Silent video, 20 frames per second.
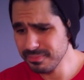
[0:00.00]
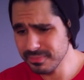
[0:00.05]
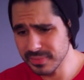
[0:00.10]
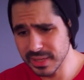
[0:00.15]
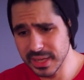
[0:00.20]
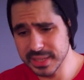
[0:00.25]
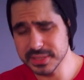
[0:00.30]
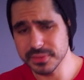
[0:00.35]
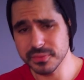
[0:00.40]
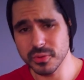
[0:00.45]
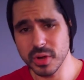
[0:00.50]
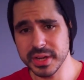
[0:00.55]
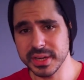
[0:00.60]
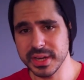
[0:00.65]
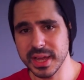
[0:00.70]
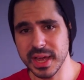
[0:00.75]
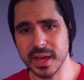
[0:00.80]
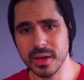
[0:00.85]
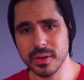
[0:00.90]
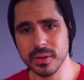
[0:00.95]
as of right
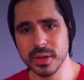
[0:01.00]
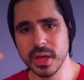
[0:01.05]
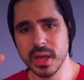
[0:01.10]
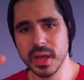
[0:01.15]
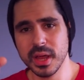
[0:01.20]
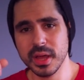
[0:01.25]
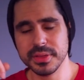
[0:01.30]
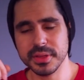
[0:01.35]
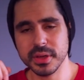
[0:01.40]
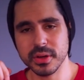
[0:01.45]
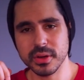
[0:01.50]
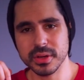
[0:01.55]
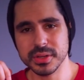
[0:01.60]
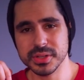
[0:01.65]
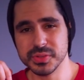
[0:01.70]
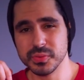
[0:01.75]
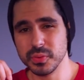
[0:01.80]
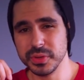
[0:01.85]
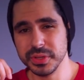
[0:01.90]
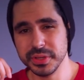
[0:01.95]
now, there
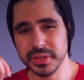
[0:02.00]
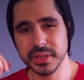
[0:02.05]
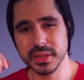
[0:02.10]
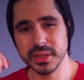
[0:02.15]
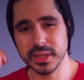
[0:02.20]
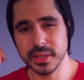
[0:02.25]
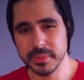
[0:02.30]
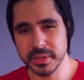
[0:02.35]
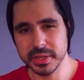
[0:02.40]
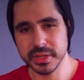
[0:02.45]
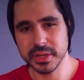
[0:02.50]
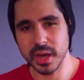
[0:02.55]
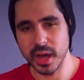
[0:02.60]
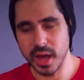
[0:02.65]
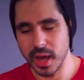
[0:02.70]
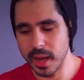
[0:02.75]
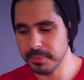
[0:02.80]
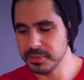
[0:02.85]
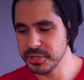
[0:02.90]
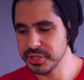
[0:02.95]
is really limited
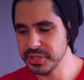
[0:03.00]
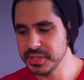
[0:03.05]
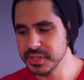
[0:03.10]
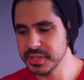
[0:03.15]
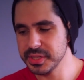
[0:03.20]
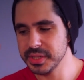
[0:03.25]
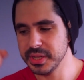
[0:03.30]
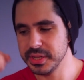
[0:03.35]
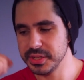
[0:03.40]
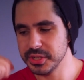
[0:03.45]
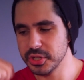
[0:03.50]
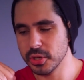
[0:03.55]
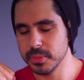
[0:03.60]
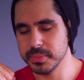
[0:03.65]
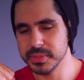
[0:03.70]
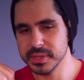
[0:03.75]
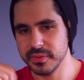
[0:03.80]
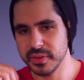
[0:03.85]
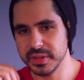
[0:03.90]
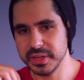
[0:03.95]
options in
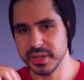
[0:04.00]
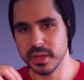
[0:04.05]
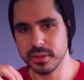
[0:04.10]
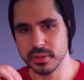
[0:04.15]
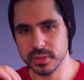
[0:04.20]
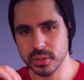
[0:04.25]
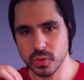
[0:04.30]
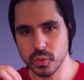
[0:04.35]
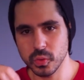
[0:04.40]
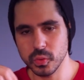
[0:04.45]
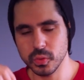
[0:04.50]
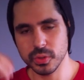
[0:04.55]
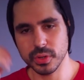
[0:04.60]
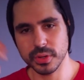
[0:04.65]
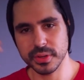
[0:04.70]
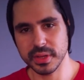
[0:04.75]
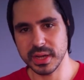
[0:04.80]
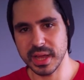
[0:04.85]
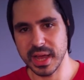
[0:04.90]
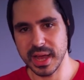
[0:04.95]
terms of another cooler
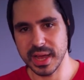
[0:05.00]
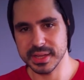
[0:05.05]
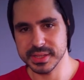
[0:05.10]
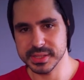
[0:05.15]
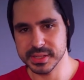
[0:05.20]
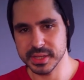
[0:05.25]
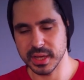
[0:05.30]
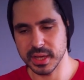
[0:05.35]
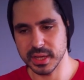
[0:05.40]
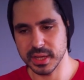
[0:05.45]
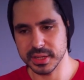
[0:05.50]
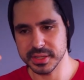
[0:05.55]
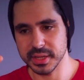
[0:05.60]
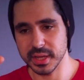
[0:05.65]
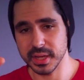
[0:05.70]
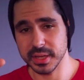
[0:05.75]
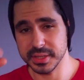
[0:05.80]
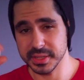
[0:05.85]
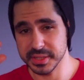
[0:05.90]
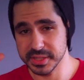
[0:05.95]
that has uh,
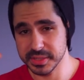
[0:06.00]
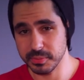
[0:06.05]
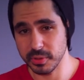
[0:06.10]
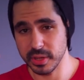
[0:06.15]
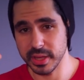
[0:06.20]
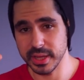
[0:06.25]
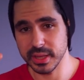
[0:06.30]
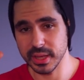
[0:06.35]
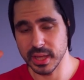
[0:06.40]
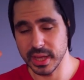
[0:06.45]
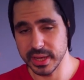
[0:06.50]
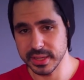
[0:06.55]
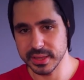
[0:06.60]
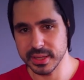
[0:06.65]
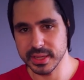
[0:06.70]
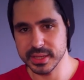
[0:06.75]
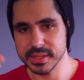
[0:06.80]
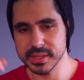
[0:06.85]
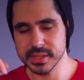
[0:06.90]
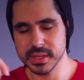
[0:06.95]
a display like
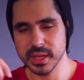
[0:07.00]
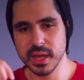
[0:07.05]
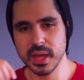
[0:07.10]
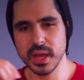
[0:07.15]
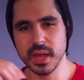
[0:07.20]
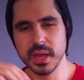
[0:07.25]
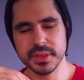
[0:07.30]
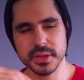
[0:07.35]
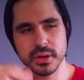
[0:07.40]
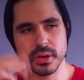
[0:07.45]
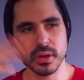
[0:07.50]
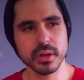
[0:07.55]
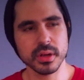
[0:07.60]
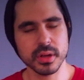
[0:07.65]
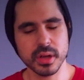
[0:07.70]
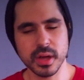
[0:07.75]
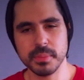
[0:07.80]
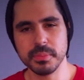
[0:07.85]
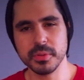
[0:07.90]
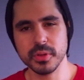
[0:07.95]
this. There are a
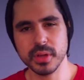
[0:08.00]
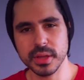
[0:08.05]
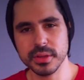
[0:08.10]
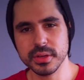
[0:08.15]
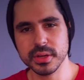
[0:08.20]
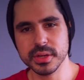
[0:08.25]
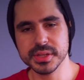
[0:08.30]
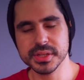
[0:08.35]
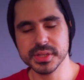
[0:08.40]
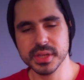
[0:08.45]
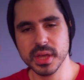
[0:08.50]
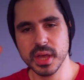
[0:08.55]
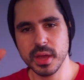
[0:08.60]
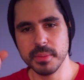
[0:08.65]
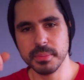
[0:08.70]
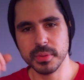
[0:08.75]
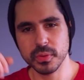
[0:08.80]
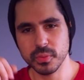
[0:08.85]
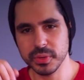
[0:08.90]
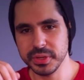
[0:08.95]
couple others,
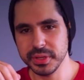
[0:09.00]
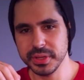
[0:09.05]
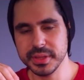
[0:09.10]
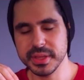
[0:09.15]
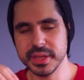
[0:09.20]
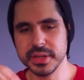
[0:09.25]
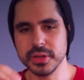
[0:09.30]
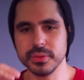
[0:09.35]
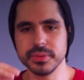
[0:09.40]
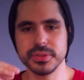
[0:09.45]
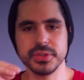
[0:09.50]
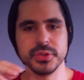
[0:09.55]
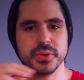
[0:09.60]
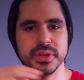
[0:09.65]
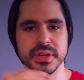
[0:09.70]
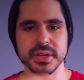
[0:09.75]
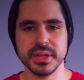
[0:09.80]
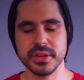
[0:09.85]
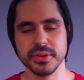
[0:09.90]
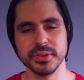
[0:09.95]
but really they don't do it
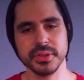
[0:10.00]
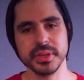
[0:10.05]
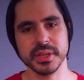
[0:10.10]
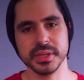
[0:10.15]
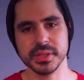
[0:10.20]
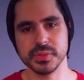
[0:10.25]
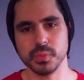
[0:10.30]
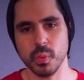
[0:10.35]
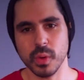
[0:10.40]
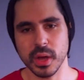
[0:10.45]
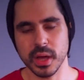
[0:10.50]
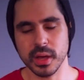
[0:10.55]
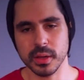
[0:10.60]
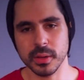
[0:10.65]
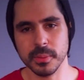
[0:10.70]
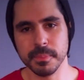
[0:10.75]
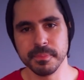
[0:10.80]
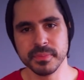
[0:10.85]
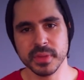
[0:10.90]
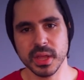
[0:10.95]
nearly as
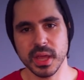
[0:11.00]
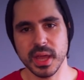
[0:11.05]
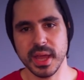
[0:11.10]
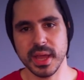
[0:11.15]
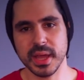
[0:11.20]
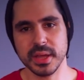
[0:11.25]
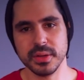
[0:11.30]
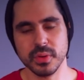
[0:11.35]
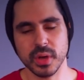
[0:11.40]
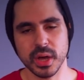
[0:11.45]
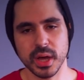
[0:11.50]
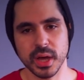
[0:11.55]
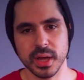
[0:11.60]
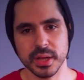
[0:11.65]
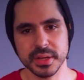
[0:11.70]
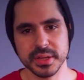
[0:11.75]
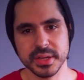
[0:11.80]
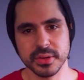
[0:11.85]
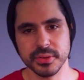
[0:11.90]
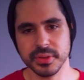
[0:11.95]
well and uh,
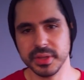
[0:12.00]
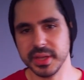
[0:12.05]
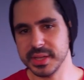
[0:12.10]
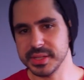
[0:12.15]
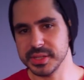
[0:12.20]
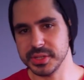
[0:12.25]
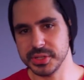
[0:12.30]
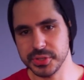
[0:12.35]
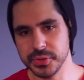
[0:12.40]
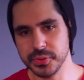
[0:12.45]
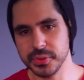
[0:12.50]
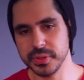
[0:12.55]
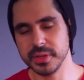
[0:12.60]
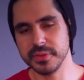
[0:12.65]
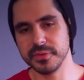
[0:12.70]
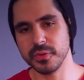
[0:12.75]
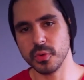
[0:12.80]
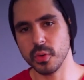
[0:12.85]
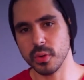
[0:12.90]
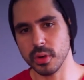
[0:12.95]
nearly as
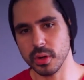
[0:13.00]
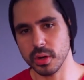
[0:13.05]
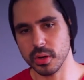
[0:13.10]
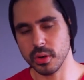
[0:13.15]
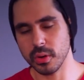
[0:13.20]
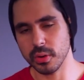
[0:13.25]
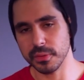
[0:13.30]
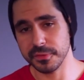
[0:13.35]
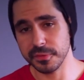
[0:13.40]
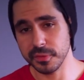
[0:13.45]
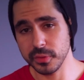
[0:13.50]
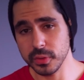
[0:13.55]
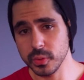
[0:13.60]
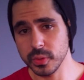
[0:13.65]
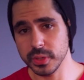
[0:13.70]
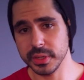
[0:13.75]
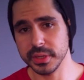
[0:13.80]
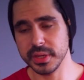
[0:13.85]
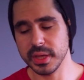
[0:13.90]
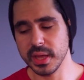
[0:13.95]
intuitive or, or
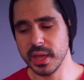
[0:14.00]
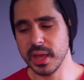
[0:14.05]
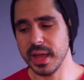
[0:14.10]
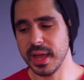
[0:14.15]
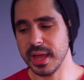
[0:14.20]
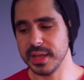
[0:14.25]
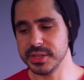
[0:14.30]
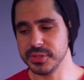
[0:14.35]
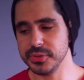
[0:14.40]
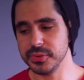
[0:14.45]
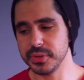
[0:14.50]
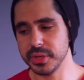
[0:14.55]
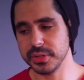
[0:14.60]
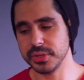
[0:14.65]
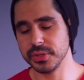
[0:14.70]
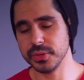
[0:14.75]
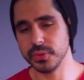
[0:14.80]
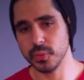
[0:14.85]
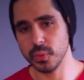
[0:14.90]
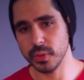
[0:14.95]
fluid as you can
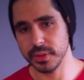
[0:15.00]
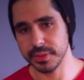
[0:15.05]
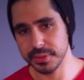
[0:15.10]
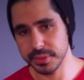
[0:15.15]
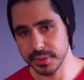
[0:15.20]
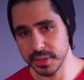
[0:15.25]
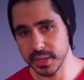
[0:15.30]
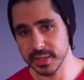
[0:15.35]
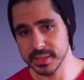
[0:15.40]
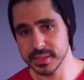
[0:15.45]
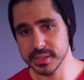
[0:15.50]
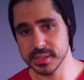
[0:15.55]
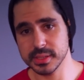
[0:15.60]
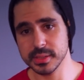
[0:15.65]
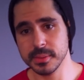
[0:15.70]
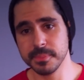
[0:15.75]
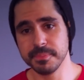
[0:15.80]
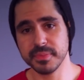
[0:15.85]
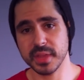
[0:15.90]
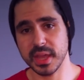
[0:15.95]
do with this
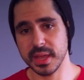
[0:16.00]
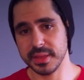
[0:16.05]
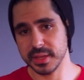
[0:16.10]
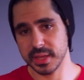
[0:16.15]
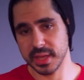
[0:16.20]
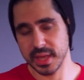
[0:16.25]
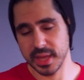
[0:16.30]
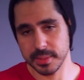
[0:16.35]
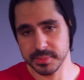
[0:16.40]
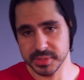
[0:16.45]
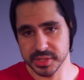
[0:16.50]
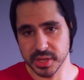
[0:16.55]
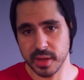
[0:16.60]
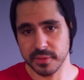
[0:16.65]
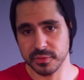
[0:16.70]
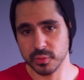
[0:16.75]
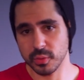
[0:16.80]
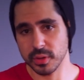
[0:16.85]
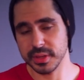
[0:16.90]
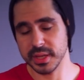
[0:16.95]
and the cam
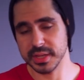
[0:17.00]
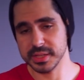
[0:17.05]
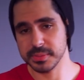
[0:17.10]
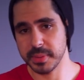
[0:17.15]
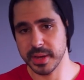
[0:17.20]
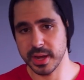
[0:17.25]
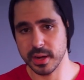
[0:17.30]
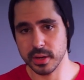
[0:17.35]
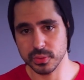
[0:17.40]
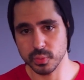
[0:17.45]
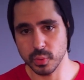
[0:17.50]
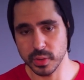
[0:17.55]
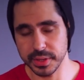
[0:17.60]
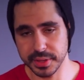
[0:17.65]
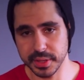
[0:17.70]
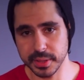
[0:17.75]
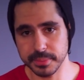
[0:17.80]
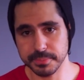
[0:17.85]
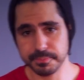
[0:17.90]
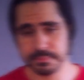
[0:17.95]
software that's paired with it.